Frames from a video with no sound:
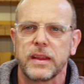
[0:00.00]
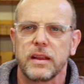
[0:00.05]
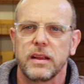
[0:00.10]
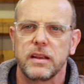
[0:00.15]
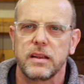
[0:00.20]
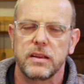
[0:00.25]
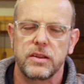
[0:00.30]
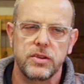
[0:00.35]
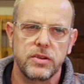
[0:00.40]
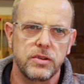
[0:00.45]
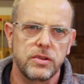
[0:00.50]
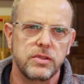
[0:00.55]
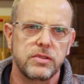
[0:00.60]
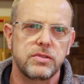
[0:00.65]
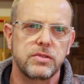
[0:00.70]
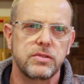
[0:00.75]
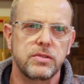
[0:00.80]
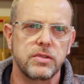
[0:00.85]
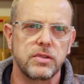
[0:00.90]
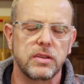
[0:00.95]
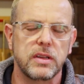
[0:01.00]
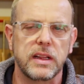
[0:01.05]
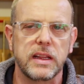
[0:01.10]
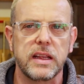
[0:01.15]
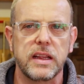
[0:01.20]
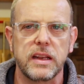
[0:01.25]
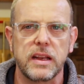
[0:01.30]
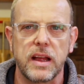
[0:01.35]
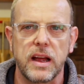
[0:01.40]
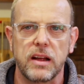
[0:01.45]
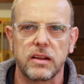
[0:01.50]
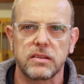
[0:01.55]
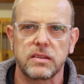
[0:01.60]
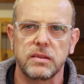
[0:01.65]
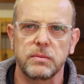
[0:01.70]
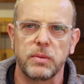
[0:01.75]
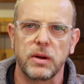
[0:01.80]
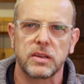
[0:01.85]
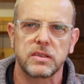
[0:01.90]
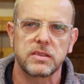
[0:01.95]
used to clean out
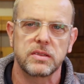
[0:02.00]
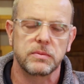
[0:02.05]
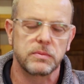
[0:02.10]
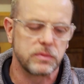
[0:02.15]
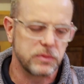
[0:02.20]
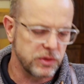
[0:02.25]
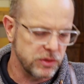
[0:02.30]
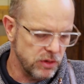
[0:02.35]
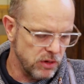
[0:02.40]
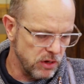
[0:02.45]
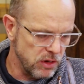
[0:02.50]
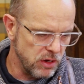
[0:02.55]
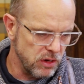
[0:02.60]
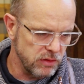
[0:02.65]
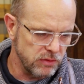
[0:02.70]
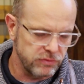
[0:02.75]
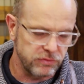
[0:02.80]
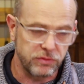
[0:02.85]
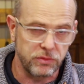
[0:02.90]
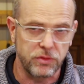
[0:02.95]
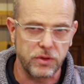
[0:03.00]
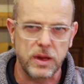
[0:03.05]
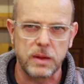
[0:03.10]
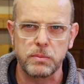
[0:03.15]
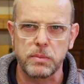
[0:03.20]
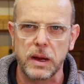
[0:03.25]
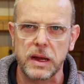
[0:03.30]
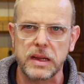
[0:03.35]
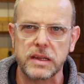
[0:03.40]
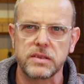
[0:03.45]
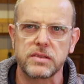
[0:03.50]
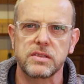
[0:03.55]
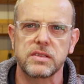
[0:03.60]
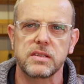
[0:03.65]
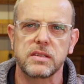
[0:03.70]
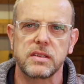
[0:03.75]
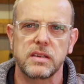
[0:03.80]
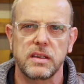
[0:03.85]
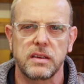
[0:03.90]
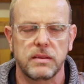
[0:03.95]
the bottoms of
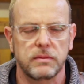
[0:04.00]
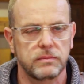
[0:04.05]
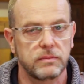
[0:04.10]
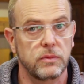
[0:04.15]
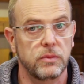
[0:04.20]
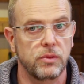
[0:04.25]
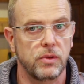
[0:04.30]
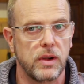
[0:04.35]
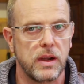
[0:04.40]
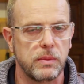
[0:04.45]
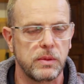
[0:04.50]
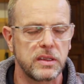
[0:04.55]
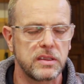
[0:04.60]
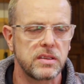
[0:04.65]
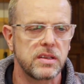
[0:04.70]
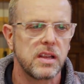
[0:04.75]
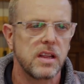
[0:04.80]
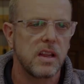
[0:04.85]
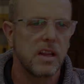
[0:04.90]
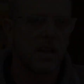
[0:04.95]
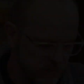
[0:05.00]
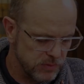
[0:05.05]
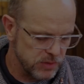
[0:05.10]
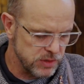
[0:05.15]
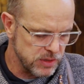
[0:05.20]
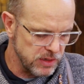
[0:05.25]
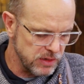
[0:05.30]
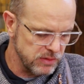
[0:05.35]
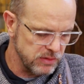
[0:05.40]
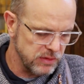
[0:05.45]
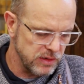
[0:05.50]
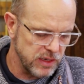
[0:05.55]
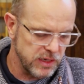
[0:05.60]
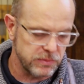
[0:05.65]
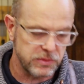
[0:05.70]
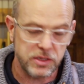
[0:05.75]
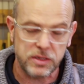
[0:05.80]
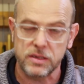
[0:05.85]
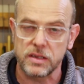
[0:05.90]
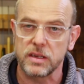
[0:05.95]
rebates, rabbits. So
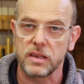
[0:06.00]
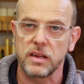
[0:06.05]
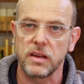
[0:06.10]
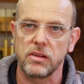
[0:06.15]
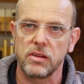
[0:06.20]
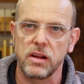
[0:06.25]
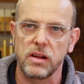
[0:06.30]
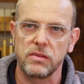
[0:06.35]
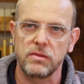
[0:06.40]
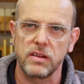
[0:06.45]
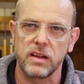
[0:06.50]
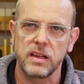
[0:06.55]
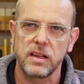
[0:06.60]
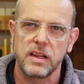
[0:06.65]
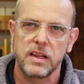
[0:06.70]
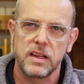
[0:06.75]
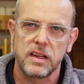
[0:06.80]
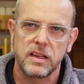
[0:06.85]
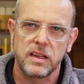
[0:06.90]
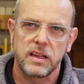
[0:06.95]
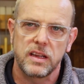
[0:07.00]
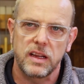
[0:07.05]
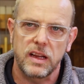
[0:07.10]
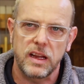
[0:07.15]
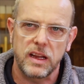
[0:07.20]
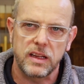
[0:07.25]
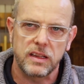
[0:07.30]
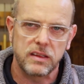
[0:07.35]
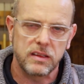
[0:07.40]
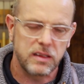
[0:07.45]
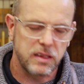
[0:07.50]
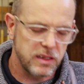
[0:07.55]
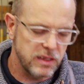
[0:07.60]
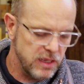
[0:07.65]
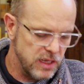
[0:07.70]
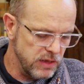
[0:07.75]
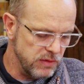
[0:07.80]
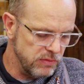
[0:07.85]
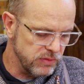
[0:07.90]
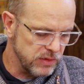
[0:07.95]
I'm just going to go over and
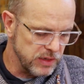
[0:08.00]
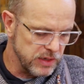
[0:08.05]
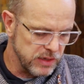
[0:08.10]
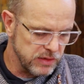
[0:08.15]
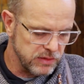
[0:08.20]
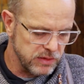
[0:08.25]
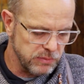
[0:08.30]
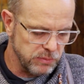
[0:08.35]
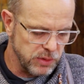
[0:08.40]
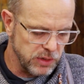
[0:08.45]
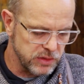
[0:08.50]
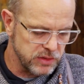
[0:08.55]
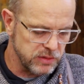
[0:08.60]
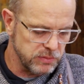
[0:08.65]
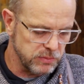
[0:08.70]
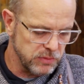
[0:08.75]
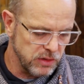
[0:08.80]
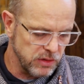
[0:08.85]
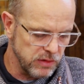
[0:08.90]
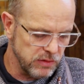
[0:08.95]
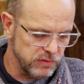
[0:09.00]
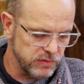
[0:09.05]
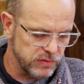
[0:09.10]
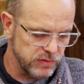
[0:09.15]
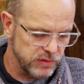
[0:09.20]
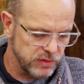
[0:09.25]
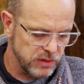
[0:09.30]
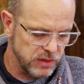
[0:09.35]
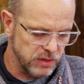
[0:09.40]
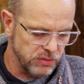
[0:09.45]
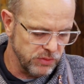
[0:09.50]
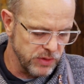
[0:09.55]
even out the bottom of the